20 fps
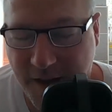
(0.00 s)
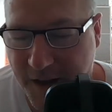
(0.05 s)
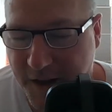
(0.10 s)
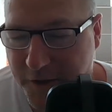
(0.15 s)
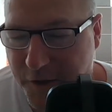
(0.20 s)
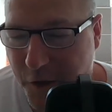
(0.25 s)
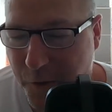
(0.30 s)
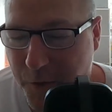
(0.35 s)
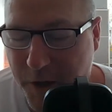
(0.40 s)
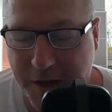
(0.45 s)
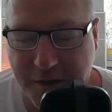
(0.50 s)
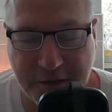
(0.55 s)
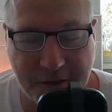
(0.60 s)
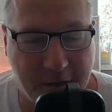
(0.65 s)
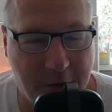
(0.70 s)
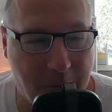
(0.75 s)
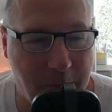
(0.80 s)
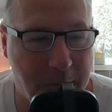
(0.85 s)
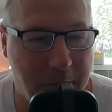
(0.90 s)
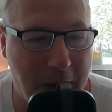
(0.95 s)
We had
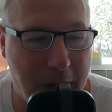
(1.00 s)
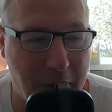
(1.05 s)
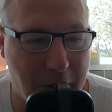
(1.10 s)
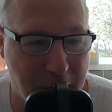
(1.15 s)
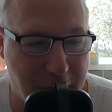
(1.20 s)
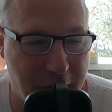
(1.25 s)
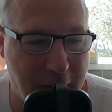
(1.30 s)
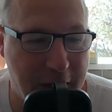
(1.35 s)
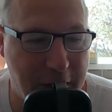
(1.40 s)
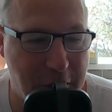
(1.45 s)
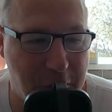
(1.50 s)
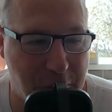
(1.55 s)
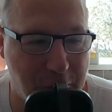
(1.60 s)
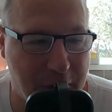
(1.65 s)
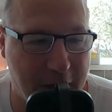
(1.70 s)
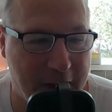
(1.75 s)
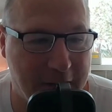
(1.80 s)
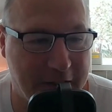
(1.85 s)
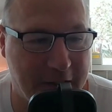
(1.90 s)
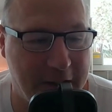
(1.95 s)
amount of
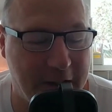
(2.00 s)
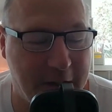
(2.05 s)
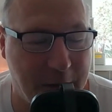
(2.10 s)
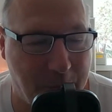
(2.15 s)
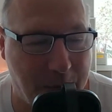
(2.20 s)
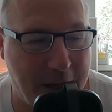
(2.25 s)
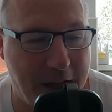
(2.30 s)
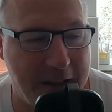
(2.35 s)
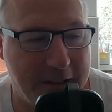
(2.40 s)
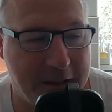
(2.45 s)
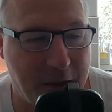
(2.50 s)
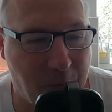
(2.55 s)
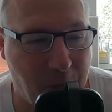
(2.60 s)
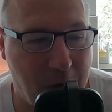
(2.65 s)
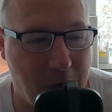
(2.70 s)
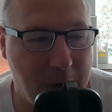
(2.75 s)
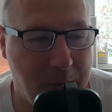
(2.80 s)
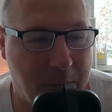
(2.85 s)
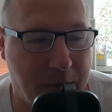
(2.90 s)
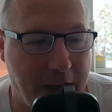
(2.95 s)
injuries, and then the players that
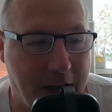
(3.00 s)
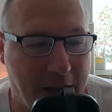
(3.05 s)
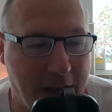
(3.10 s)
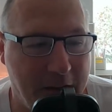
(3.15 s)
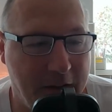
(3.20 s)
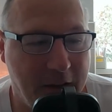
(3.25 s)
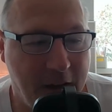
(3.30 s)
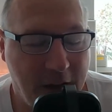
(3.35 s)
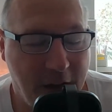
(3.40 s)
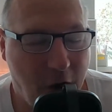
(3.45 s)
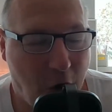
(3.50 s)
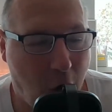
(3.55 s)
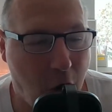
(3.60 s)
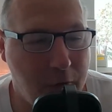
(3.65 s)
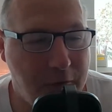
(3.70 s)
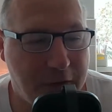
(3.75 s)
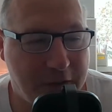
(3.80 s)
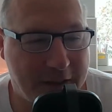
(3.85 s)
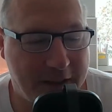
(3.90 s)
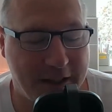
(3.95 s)
were playing
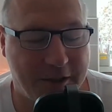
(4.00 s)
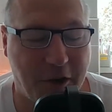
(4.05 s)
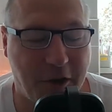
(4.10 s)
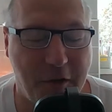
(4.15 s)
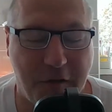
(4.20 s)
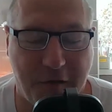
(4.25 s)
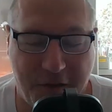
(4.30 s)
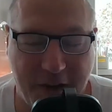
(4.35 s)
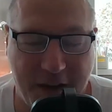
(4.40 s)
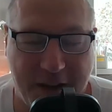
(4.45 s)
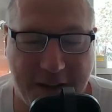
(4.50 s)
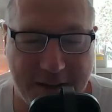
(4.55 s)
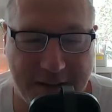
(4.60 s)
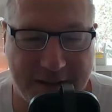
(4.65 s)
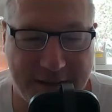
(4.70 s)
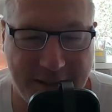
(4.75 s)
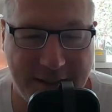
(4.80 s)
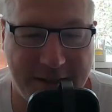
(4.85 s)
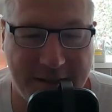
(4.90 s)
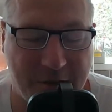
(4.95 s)
obviously don't fit
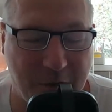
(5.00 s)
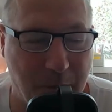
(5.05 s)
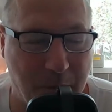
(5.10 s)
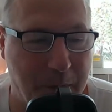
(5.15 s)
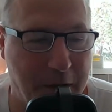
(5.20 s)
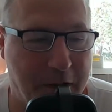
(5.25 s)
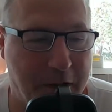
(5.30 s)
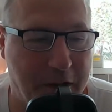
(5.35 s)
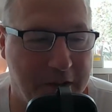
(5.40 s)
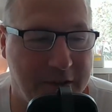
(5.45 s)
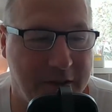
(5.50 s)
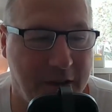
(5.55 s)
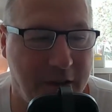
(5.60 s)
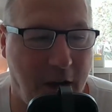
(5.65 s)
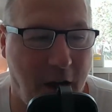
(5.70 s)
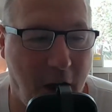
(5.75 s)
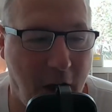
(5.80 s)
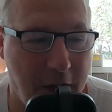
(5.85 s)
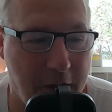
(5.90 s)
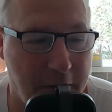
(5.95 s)
his system because
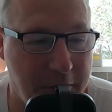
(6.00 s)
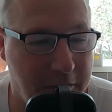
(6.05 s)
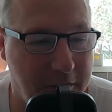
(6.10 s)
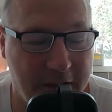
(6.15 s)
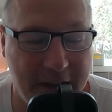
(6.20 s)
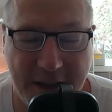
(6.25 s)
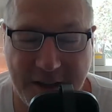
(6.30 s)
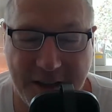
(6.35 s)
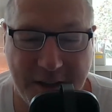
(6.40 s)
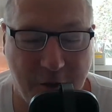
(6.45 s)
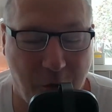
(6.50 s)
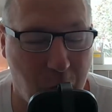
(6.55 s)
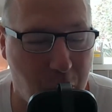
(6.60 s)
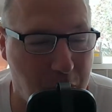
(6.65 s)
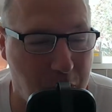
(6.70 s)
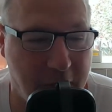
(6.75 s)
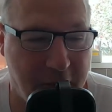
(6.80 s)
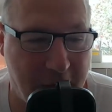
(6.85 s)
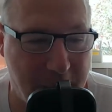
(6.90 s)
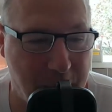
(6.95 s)
nearly
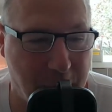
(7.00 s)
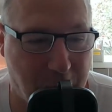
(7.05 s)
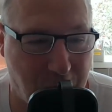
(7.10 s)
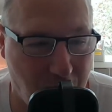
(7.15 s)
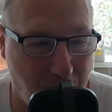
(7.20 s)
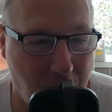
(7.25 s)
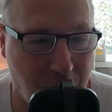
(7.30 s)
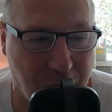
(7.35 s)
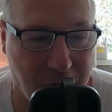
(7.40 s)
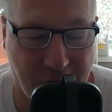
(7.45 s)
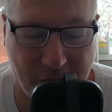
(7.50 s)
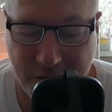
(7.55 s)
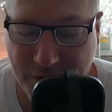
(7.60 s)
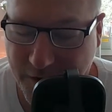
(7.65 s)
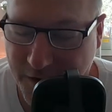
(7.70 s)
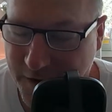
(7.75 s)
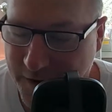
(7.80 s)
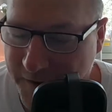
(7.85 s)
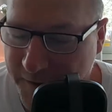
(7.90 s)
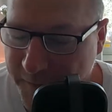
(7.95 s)
all of them are gone.
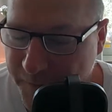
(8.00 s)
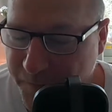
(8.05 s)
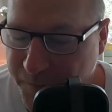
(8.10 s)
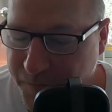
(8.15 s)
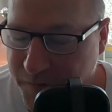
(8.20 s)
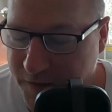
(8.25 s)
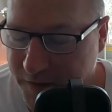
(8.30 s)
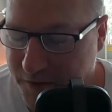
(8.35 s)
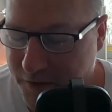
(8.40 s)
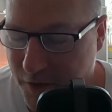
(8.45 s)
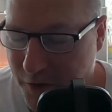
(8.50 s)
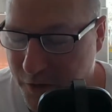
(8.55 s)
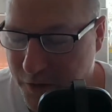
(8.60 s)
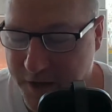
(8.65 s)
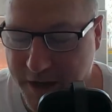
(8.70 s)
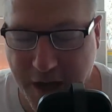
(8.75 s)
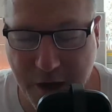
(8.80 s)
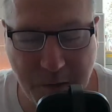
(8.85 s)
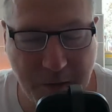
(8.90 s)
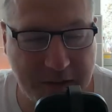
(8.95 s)
So
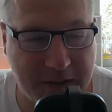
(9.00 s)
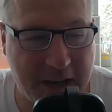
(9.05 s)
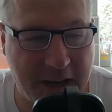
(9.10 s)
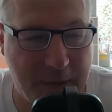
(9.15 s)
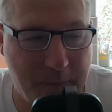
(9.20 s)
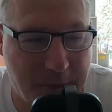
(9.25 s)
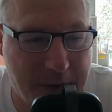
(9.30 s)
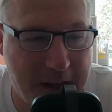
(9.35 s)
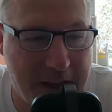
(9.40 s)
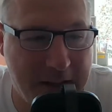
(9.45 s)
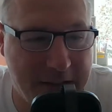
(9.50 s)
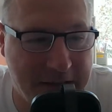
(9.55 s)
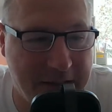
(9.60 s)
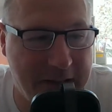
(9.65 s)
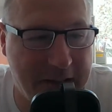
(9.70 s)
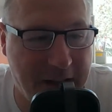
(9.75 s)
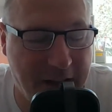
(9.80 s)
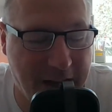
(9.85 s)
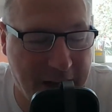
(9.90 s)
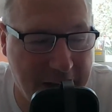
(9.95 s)
now he's getting players
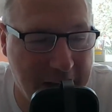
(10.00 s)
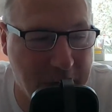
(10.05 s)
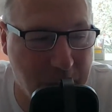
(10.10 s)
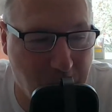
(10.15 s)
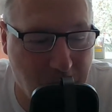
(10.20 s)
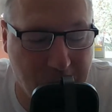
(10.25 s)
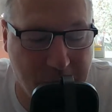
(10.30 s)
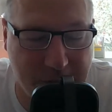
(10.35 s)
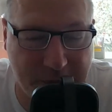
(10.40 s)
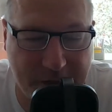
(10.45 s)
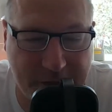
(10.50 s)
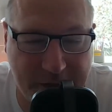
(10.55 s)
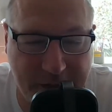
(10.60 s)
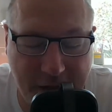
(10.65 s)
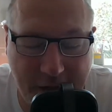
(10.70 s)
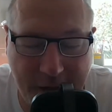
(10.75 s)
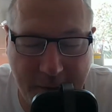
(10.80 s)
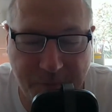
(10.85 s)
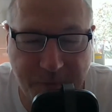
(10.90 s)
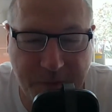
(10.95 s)
in that he wants.
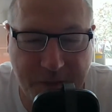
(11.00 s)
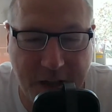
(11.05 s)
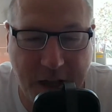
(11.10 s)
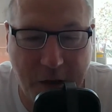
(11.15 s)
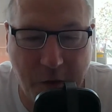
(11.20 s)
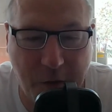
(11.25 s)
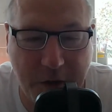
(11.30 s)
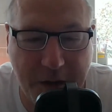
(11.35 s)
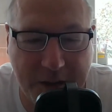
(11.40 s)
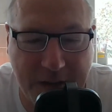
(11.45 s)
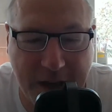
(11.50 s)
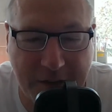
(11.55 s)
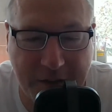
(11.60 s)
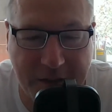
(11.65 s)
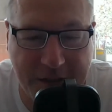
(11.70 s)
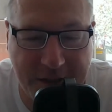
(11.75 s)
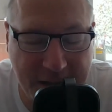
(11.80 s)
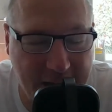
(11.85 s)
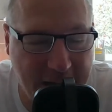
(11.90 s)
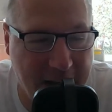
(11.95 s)
Now he's had
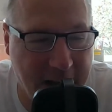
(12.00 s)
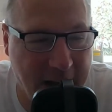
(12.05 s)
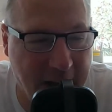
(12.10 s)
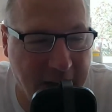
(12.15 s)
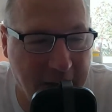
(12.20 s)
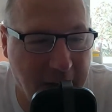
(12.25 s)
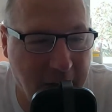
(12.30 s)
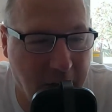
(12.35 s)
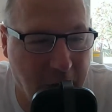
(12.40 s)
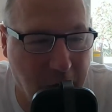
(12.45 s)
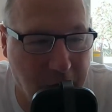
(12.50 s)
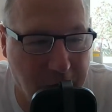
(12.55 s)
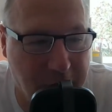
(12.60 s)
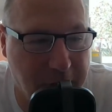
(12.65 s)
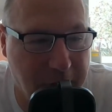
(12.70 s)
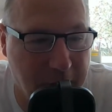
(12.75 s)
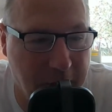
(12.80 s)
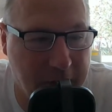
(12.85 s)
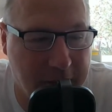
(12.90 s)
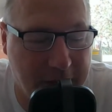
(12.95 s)
a year
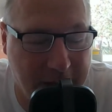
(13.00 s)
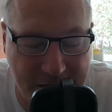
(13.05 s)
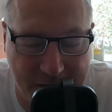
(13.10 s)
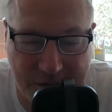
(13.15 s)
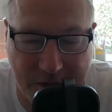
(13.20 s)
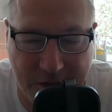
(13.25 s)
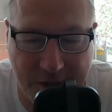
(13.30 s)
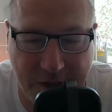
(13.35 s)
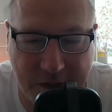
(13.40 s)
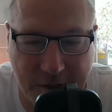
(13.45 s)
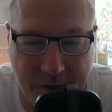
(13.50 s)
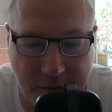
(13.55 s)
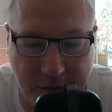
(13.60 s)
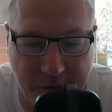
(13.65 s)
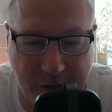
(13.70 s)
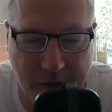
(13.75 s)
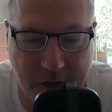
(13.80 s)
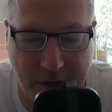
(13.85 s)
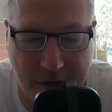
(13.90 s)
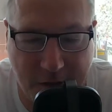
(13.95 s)
of teaching
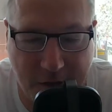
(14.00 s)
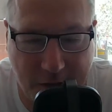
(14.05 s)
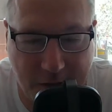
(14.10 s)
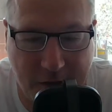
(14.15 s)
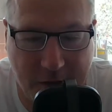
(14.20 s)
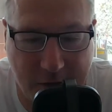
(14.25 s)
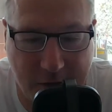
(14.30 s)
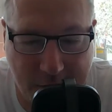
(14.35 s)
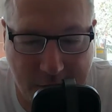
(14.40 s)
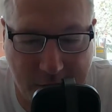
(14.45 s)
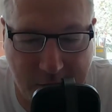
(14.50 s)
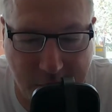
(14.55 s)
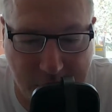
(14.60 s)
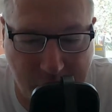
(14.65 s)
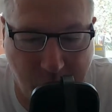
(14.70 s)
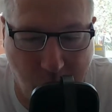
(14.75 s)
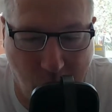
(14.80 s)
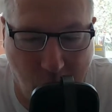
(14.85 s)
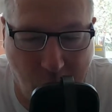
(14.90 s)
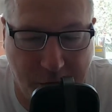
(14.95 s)
the
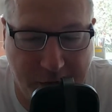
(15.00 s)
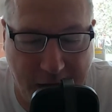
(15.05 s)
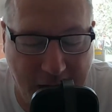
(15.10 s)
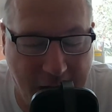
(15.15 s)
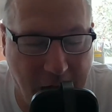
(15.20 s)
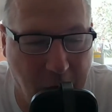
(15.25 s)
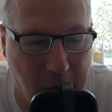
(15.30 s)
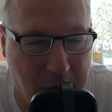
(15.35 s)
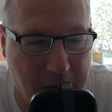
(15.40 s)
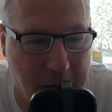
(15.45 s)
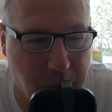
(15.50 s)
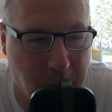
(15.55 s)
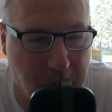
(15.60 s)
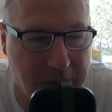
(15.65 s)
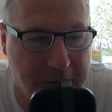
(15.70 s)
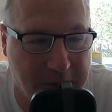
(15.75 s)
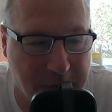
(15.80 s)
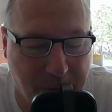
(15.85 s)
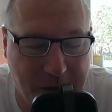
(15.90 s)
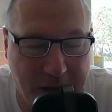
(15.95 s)
squad how he
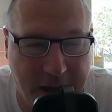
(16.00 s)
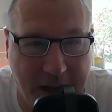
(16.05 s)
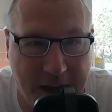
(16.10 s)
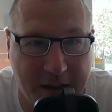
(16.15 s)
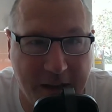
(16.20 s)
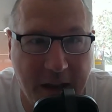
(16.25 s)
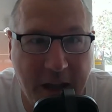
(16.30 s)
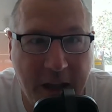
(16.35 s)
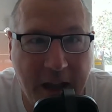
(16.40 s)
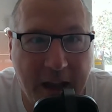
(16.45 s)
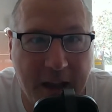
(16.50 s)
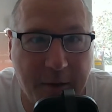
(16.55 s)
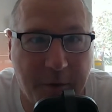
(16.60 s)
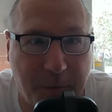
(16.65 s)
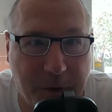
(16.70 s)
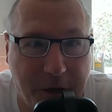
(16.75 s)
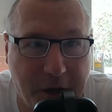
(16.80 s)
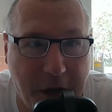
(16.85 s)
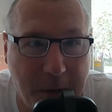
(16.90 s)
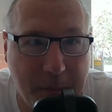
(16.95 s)
wants to play. It's
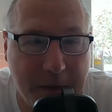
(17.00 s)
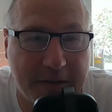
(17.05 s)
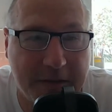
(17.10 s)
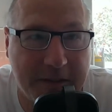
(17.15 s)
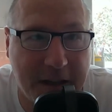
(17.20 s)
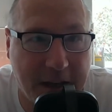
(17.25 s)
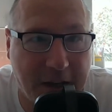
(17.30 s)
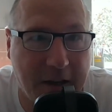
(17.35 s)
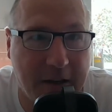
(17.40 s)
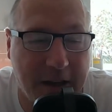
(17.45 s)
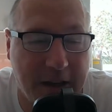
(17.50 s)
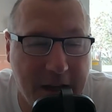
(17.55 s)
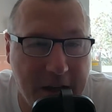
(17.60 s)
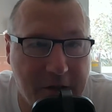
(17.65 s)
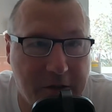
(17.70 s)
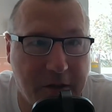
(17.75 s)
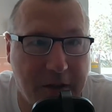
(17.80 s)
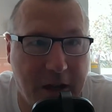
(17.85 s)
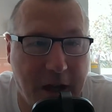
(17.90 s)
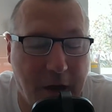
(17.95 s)
becoming second
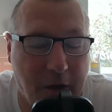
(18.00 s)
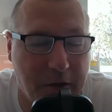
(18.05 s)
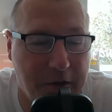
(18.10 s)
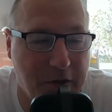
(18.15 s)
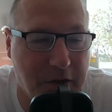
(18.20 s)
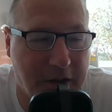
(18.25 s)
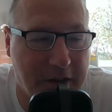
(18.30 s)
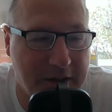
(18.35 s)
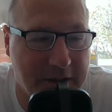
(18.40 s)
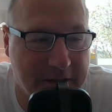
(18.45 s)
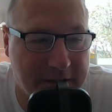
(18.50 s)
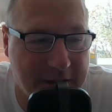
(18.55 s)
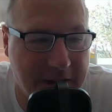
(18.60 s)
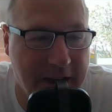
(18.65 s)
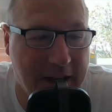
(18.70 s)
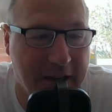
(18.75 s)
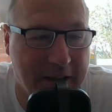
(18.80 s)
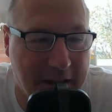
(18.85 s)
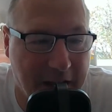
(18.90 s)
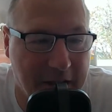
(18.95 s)
nature now, and you can
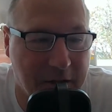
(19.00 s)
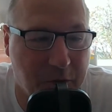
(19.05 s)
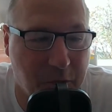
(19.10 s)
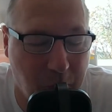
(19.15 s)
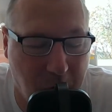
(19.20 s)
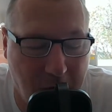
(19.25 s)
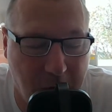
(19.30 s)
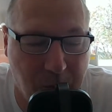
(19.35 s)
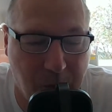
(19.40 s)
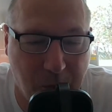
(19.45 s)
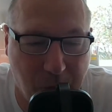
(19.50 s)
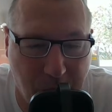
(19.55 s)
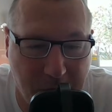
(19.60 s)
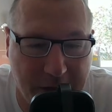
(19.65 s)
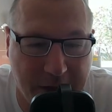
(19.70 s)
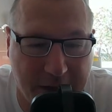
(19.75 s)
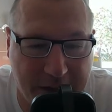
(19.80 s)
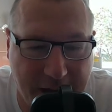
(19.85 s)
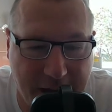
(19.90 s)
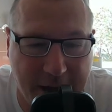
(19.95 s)
see that's why we're
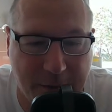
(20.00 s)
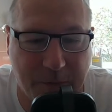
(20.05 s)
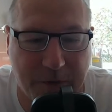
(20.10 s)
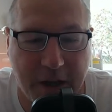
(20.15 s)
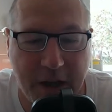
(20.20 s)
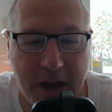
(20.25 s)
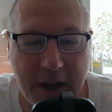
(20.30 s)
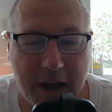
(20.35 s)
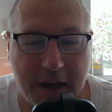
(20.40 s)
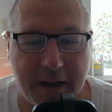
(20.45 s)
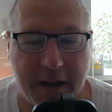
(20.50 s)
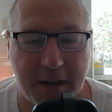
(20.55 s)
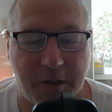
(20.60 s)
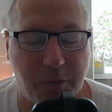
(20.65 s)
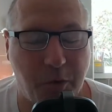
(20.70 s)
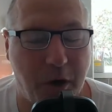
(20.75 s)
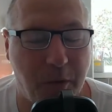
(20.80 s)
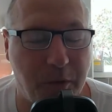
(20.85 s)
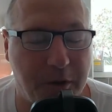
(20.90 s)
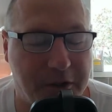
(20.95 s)
winning games, and
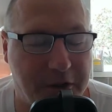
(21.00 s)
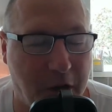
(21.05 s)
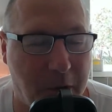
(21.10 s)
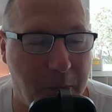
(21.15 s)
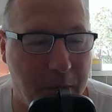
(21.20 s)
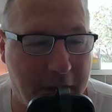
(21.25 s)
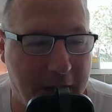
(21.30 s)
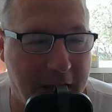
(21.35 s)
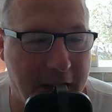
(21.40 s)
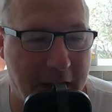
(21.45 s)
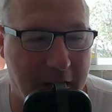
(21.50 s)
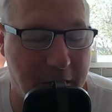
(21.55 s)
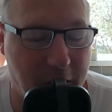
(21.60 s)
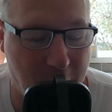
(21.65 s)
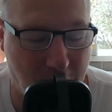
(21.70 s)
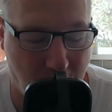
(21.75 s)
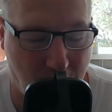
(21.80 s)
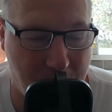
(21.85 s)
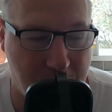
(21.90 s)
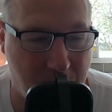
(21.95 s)
that's why we're dominating a
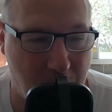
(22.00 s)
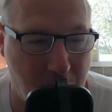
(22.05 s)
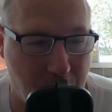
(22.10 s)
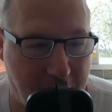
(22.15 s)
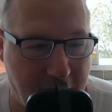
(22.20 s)
lot more